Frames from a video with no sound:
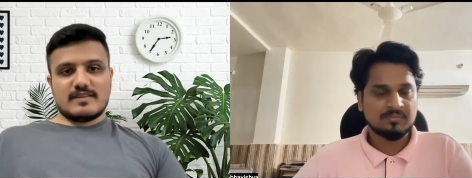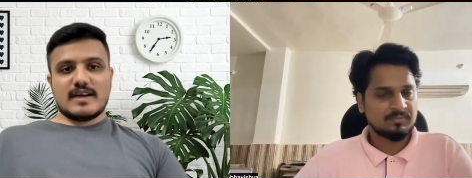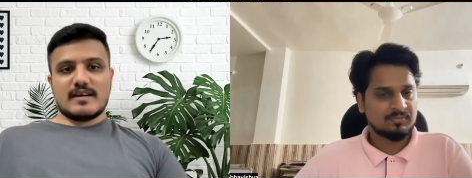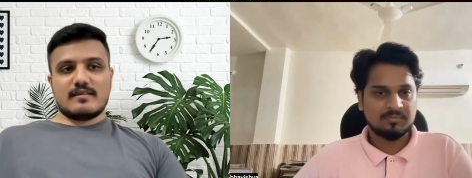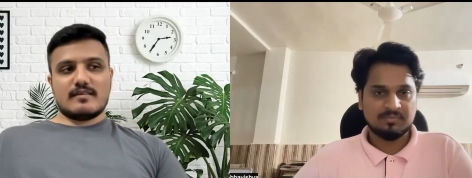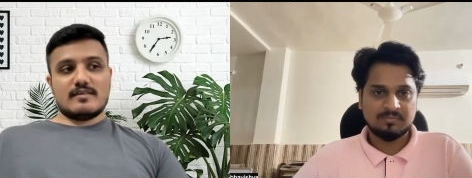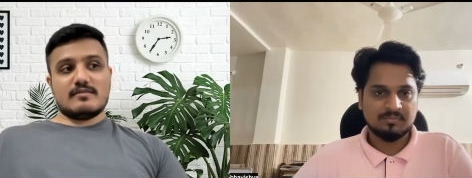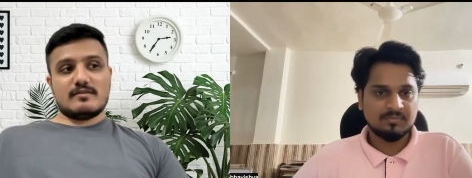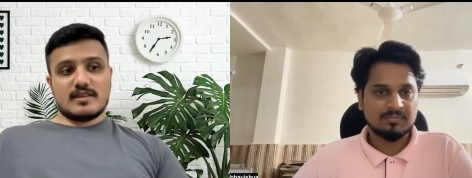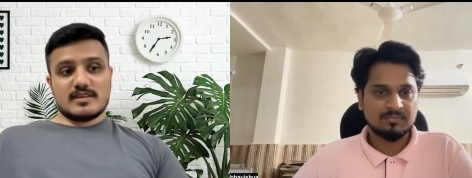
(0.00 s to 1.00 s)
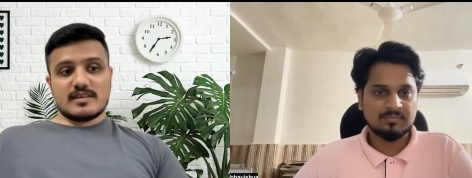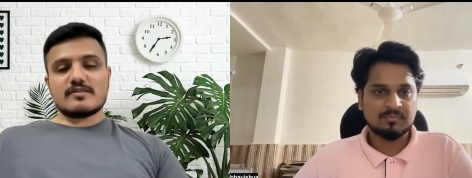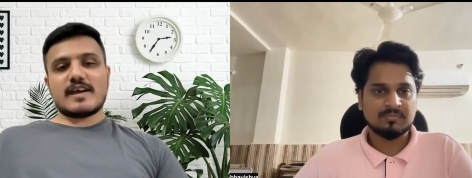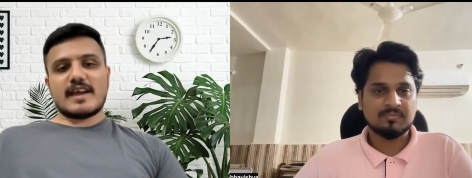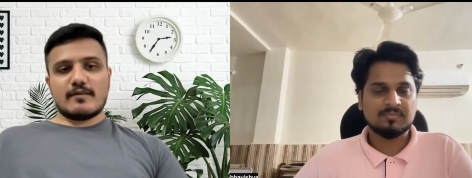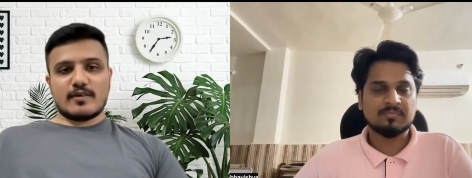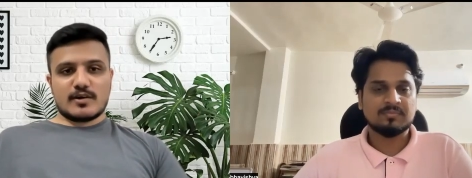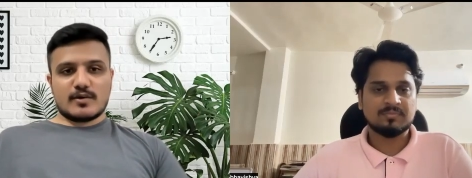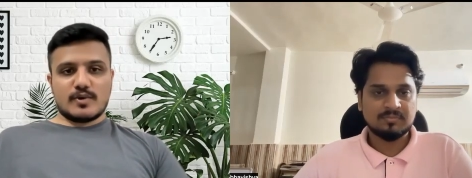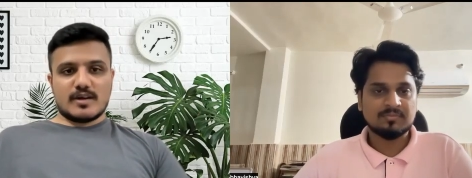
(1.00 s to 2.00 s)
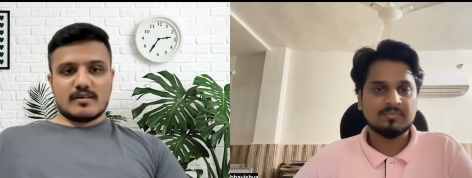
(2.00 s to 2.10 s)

Speaker 1: that this mm-hmm. is why I want to do it.